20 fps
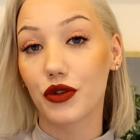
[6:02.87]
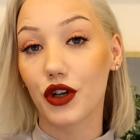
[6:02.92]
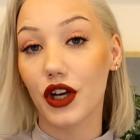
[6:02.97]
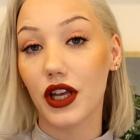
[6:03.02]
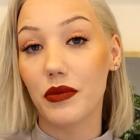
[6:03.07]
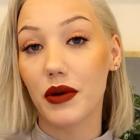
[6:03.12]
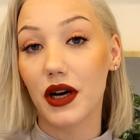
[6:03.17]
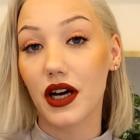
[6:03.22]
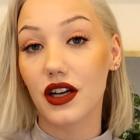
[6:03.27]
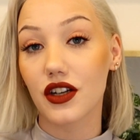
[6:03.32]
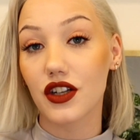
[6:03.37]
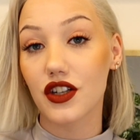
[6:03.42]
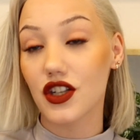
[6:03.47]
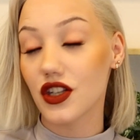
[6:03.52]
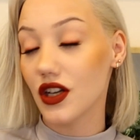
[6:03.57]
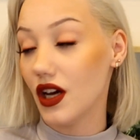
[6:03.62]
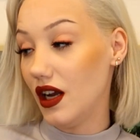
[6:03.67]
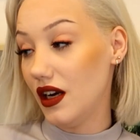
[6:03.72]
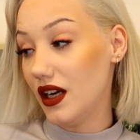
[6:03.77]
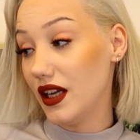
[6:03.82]
pretty
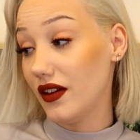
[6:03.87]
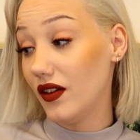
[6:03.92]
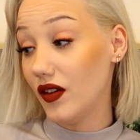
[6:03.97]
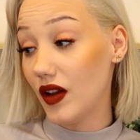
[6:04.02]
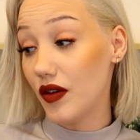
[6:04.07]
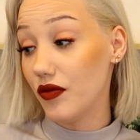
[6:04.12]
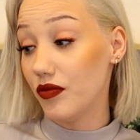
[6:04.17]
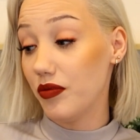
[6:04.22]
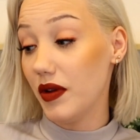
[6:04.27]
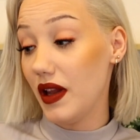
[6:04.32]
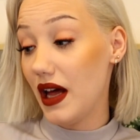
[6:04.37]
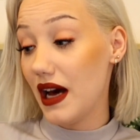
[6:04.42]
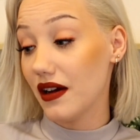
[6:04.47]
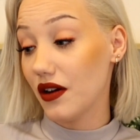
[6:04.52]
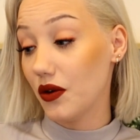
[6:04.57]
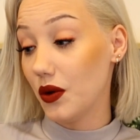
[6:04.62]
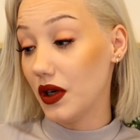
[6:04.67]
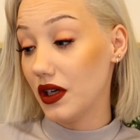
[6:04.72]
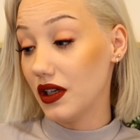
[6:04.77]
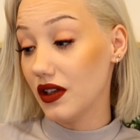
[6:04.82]
much, and I love
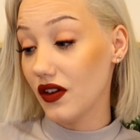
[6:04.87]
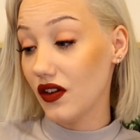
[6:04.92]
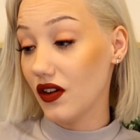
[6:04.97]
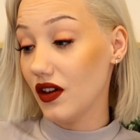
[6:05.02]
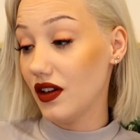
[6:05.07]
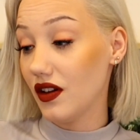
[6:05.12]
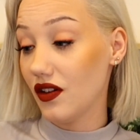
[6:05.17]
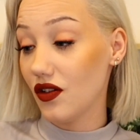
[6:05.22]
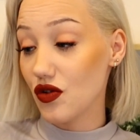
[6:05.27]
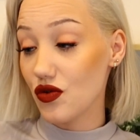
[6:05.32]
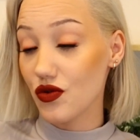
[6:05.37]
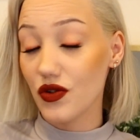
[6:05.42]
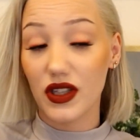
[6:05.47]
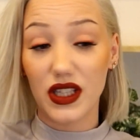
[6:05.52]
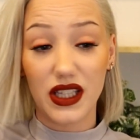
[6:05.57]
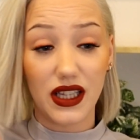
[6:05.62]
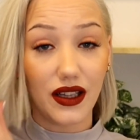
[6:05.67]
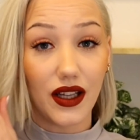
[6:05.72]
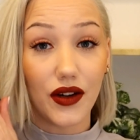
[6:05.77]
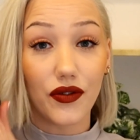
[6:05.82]
black ones. This is
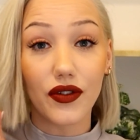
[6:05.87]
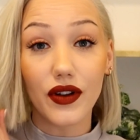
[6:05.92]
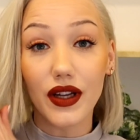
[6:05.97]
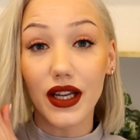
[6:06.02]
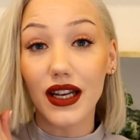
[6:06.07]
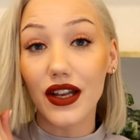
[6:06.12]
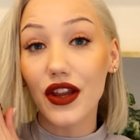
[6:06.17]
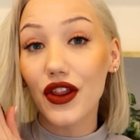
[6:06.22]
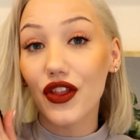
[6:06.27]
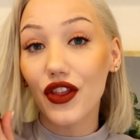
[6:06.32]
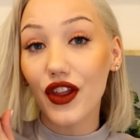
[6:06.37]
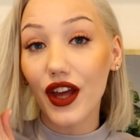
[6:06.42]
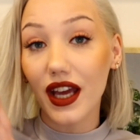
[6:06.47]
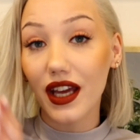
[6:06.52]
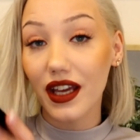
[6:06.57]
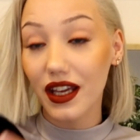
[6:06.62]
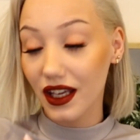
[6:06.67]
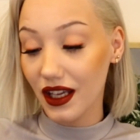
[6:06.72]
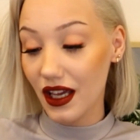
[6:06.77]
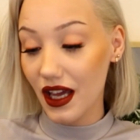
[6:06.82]
really lovely and
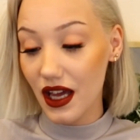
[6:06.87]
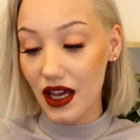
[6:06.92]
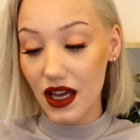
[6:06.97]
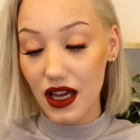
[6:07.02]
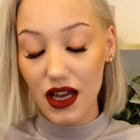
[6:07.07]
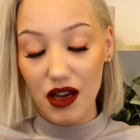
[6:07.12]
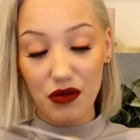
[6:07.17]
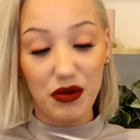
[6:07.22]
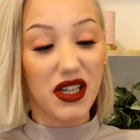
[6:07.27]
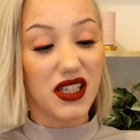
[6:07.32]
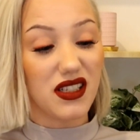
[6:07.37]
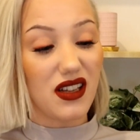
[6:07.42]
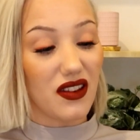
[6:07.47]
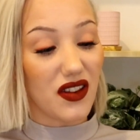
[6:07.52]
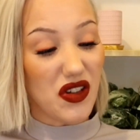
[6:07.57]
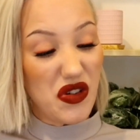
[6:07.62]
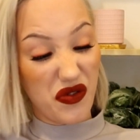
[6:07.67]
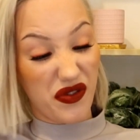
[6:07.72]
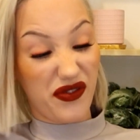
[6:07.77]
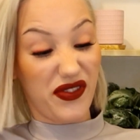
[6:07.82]
thick. I mean, it
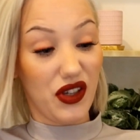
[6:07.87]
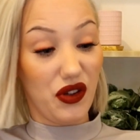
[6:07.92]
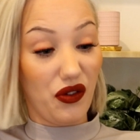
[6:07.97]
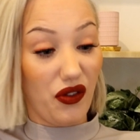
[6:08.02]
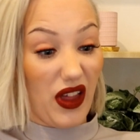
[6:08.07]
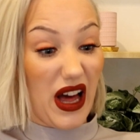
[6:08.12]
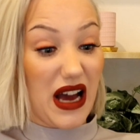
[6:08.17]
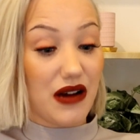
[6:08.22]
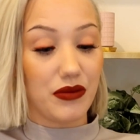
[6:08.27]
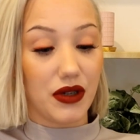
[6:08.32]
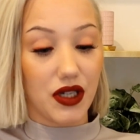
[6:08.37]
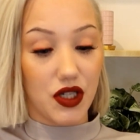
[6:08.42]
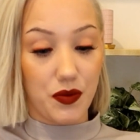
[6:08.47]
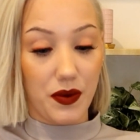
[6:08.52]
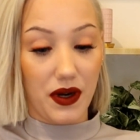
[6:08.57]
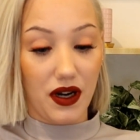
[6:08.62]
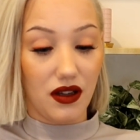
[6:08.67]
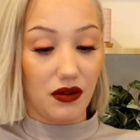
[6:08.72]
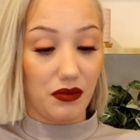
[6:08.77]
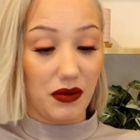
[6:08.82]
doesn't feel that much
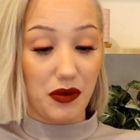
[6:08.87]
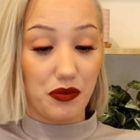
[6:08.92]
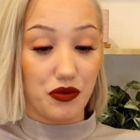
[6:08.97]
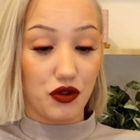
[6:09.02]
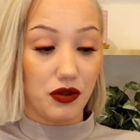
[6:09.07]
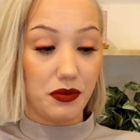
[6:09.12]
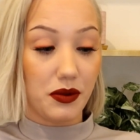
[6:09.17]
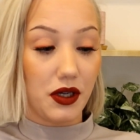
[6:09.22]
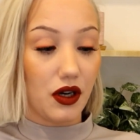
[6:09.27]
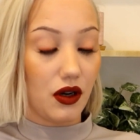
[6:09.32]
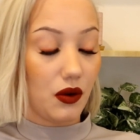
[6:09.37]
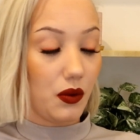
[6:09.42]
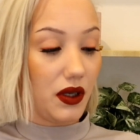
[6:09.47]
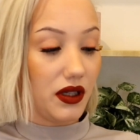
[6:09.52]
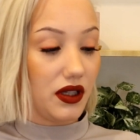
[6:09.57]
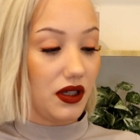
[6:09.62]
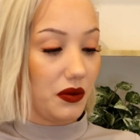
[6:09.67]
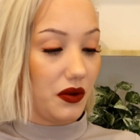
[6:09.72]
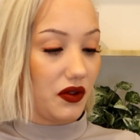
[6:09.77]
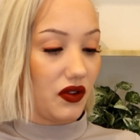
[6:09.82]
better than my pre-work
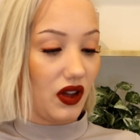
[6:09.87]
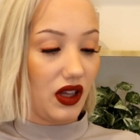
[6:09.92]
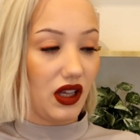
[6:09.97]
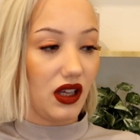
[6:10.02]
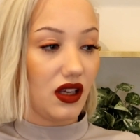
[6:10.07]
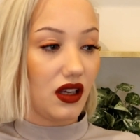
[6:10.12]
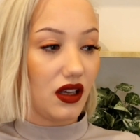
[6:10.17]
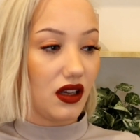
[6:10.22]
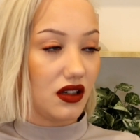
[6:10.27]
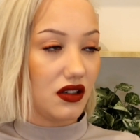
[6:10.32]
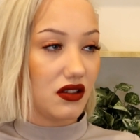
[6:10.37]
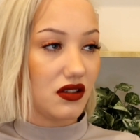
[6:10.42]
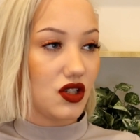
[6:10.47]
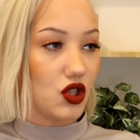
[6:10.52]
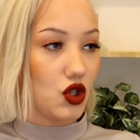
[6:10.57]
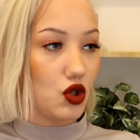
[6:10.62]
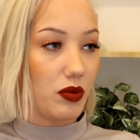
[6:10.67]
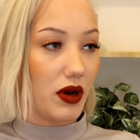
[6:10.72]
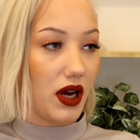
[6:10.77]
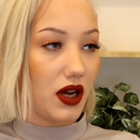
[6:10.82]
one that was like
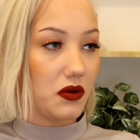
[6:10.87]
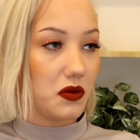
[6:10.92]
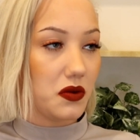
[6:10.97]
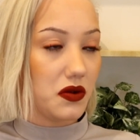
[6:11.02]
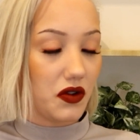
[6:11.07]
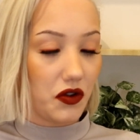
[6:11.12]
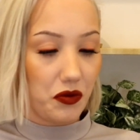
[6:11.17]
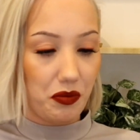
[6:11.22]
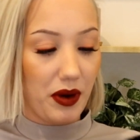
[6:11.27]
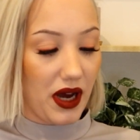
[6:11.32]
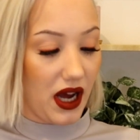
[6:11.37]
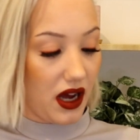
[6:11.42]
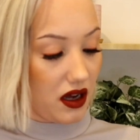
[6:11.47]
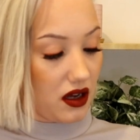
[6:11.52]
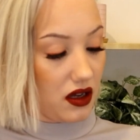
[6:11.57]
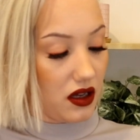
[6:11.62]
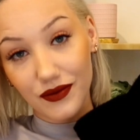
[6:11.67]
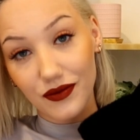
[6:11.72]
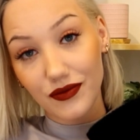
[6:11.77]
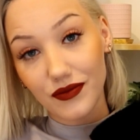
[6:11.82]
£2, but
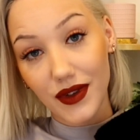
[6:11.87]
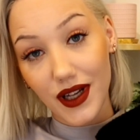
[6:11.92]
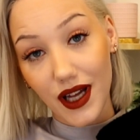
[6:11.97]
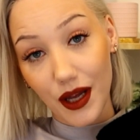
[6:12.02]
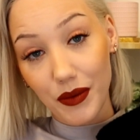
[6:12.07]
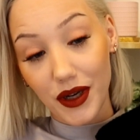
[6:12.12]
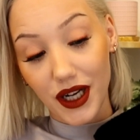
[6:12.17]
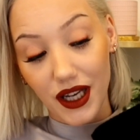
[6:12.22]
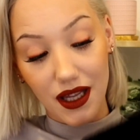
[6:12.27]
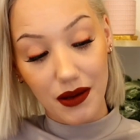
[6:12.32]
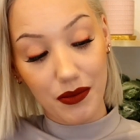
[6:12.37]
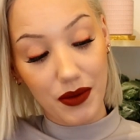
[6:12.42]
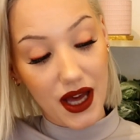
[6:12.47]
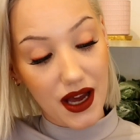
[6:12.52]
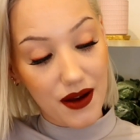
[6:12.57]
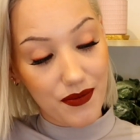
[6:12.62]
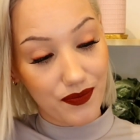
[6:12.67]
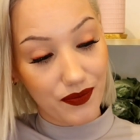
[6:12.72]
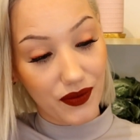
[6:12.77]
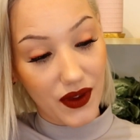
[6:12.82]
I'm going to keep
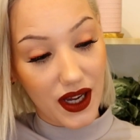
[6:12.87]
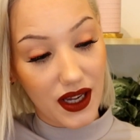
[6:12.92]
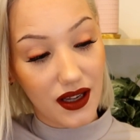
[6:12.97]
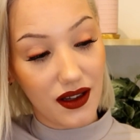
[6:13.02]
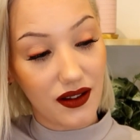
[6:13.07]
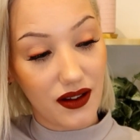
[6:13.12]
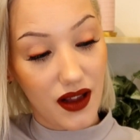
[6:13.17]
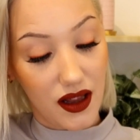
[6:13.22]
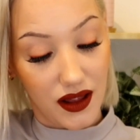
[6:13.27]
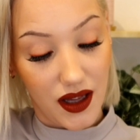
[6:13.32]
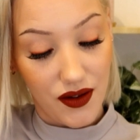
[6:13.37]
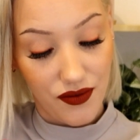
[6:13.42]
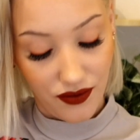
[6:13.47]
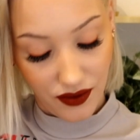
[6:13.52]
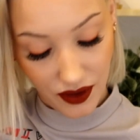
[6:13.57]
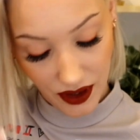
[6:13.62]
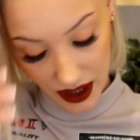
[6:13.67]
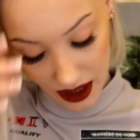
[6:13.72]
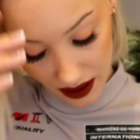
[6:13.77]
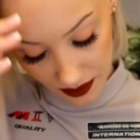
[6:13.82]
that. That is
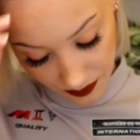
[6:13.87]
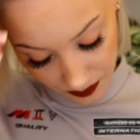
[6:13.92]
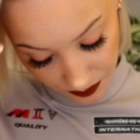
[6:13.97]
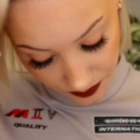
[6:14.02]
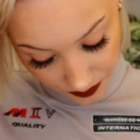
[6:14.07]
lovely.